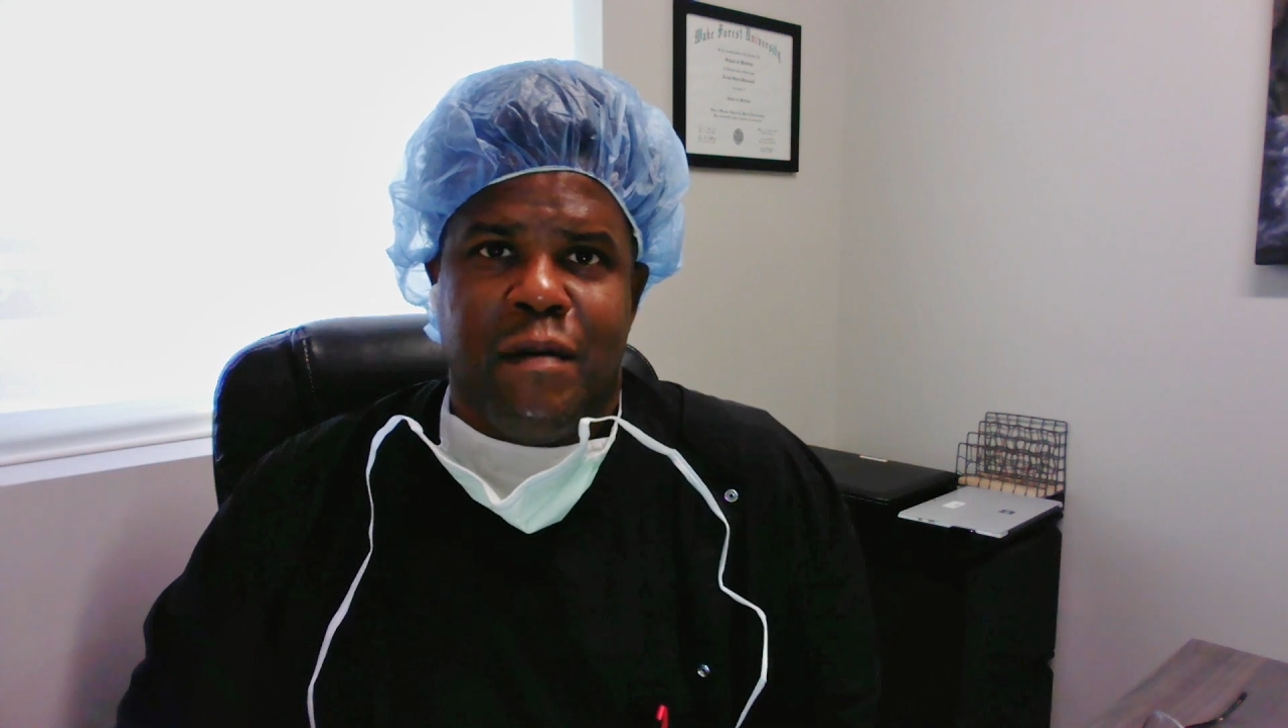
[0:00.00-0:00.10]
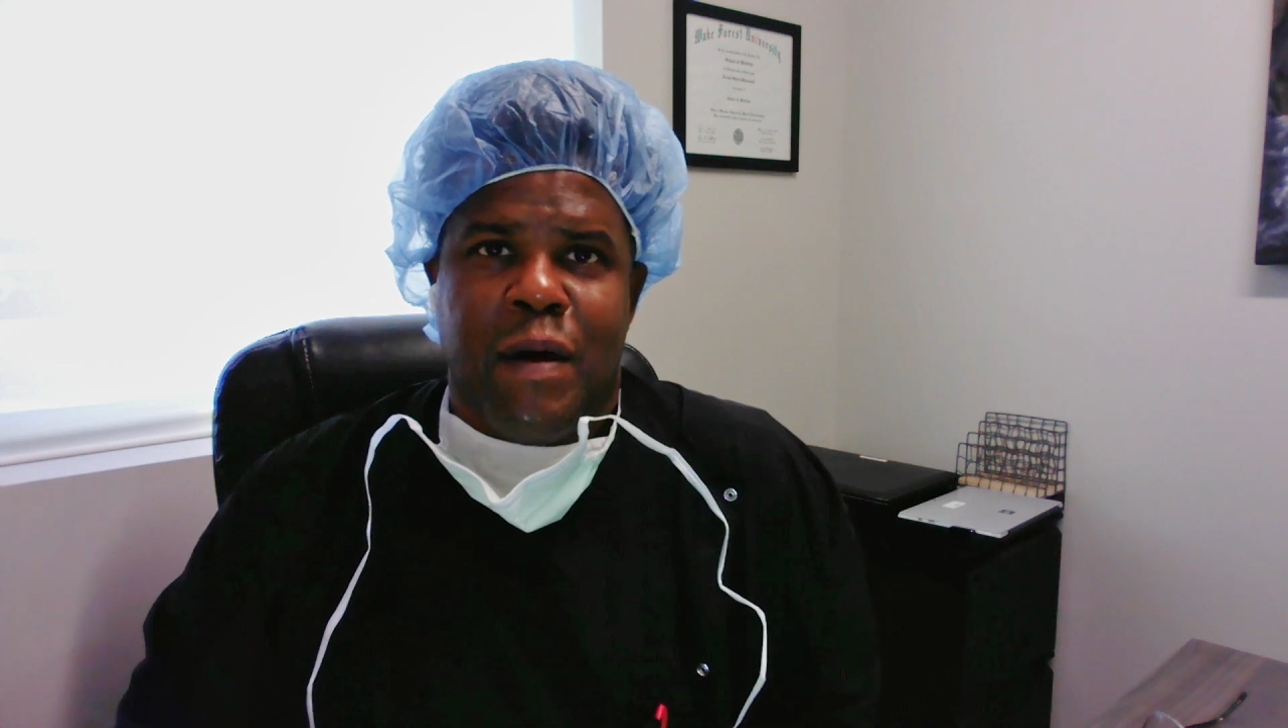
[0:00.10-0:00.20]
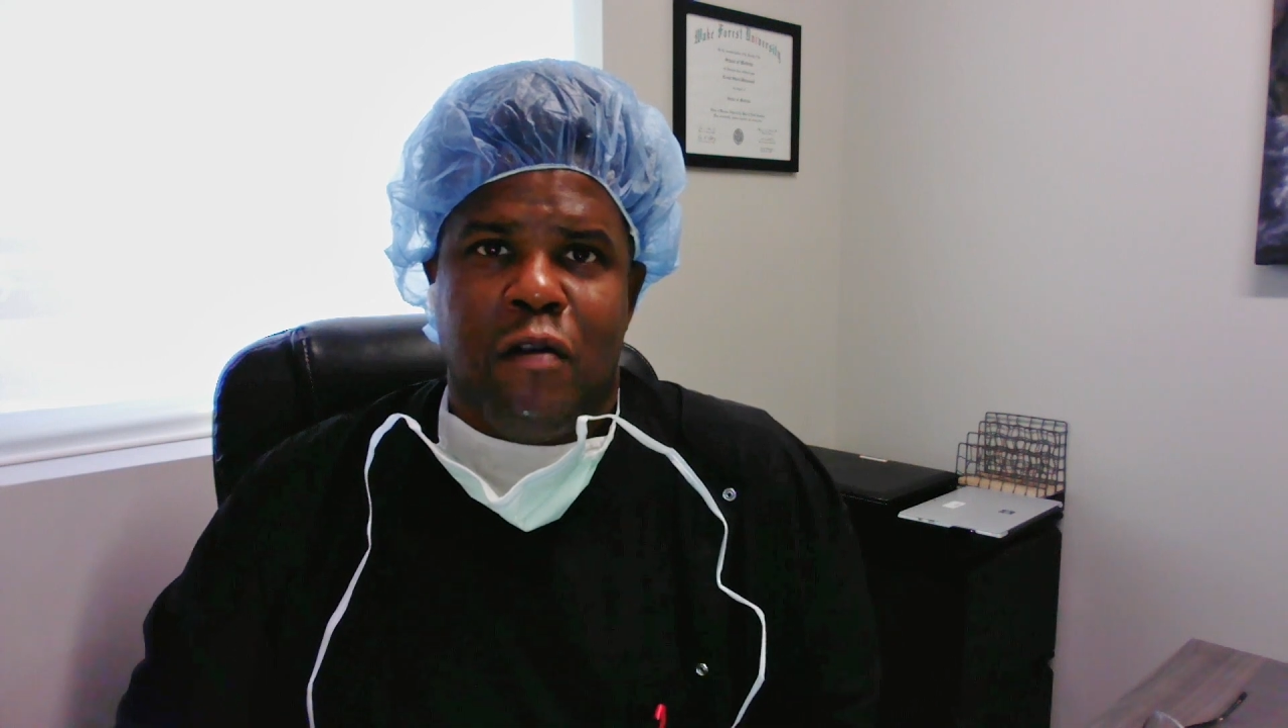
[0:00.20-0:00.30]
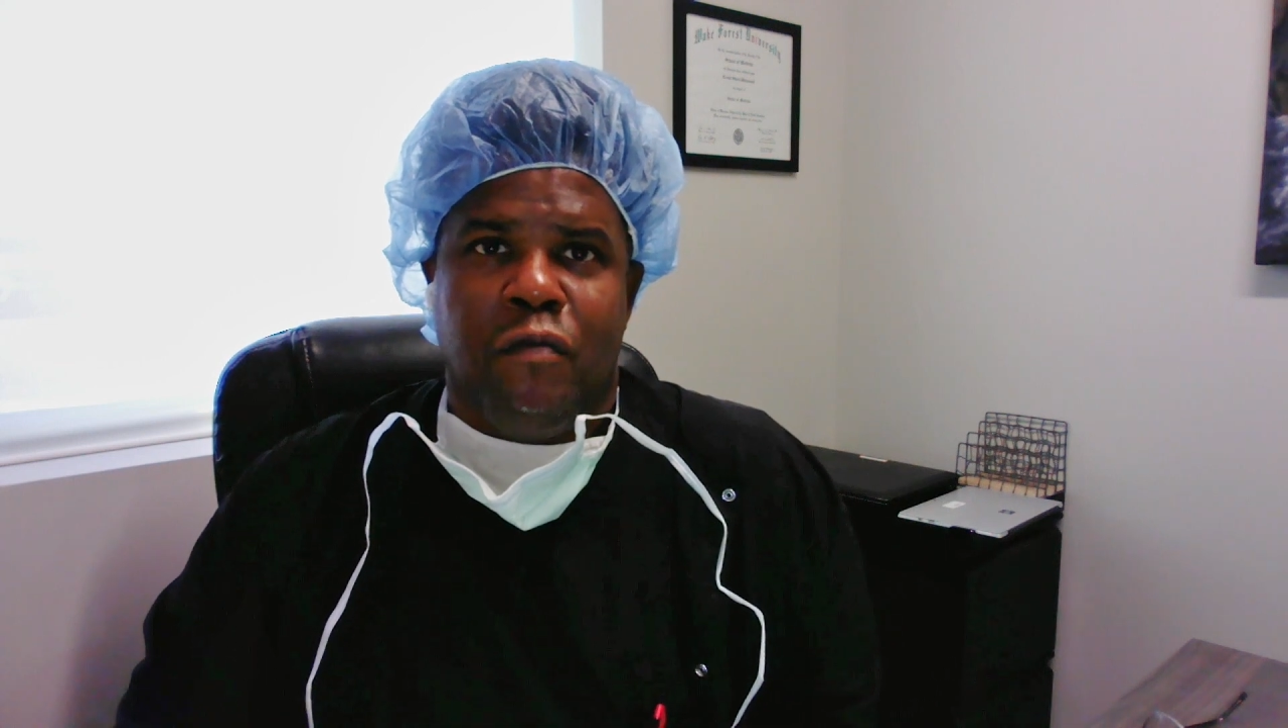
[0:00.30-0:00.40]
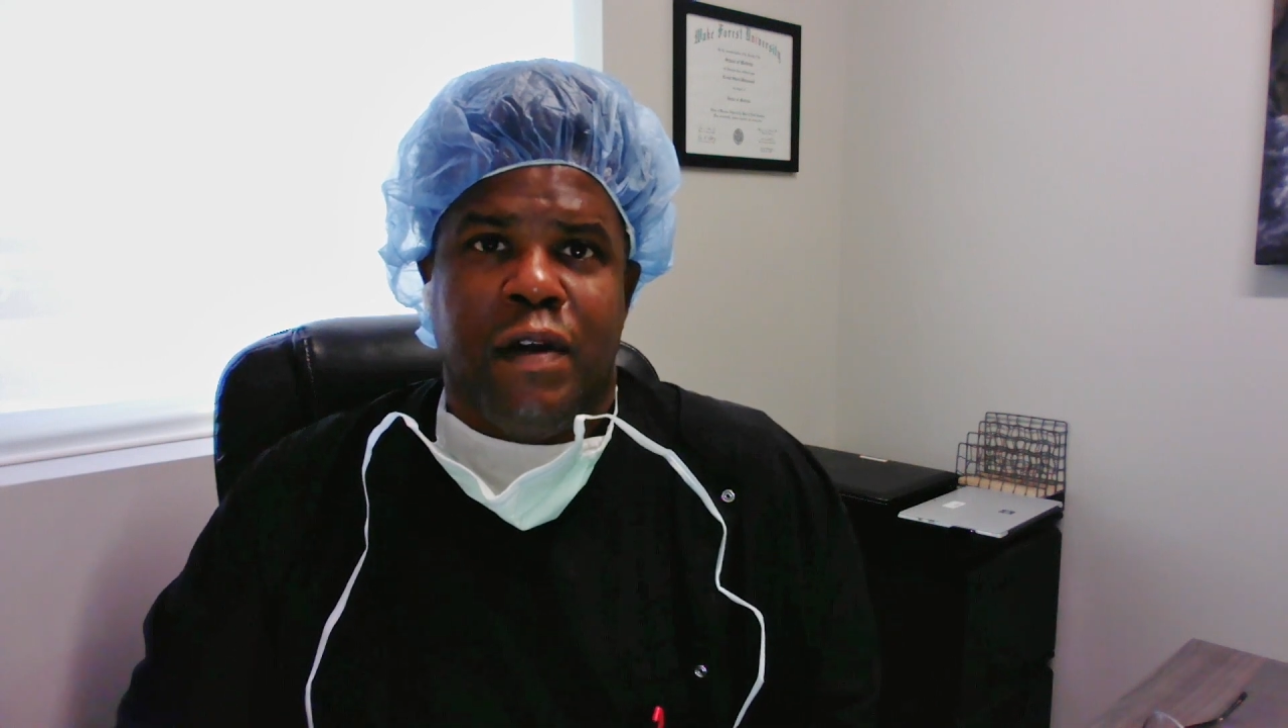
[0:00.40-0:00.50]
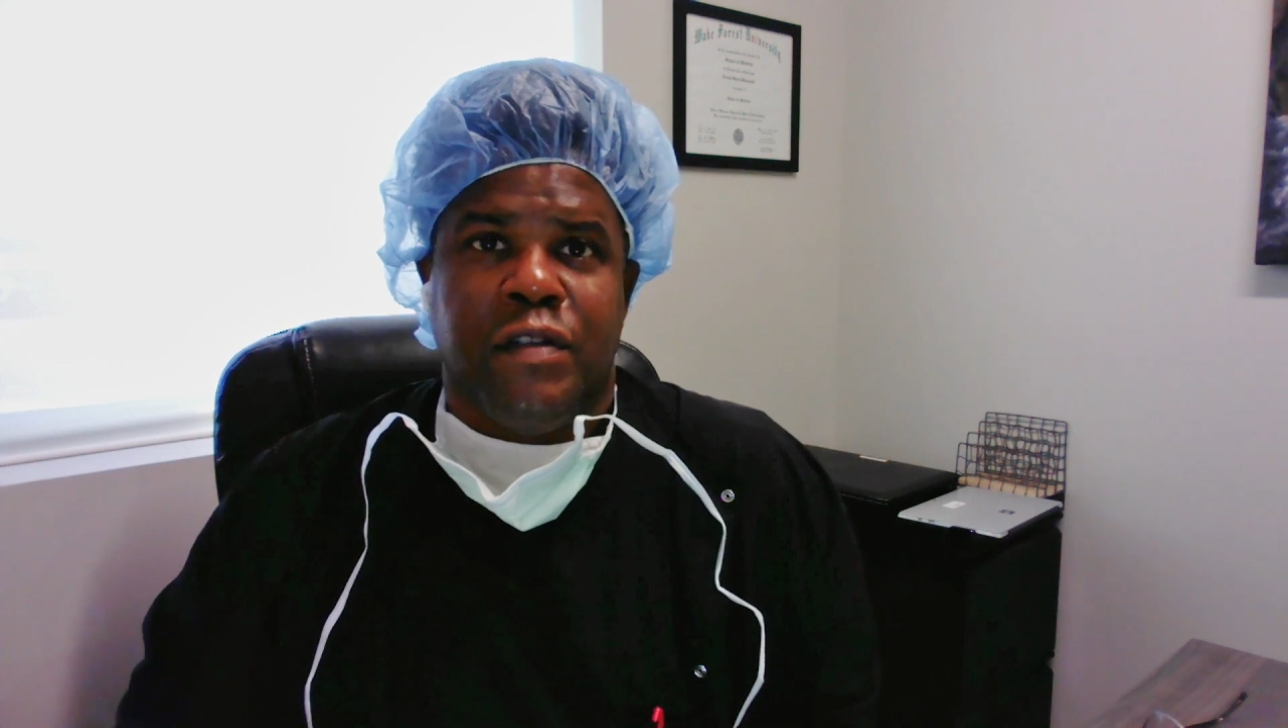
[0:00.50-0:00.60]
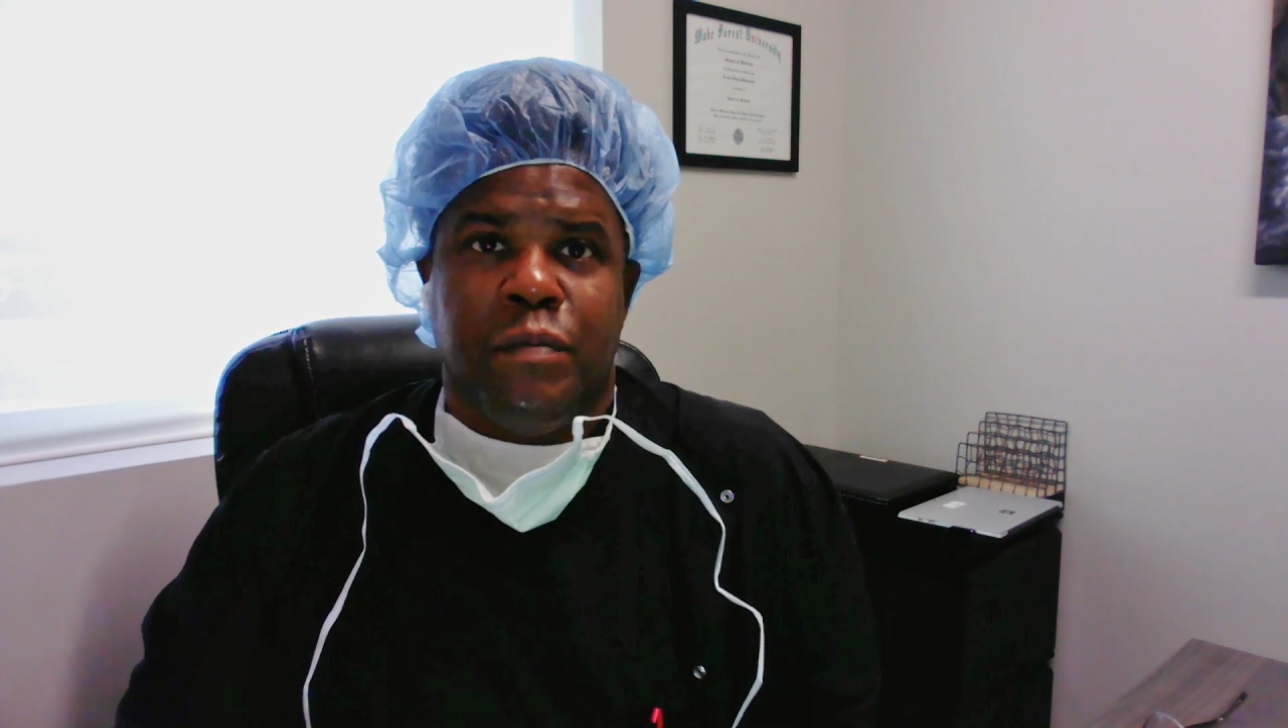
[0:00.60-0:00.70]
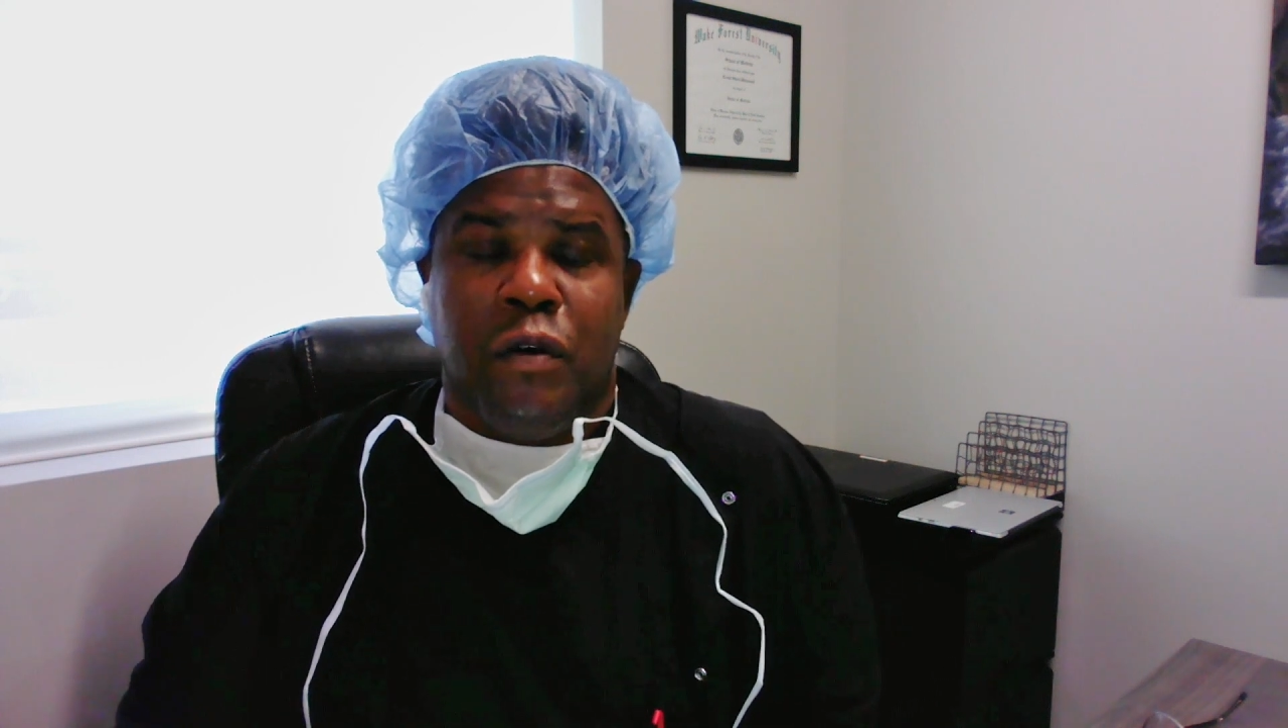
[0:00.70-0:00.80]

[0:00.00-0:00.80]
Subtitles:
about range of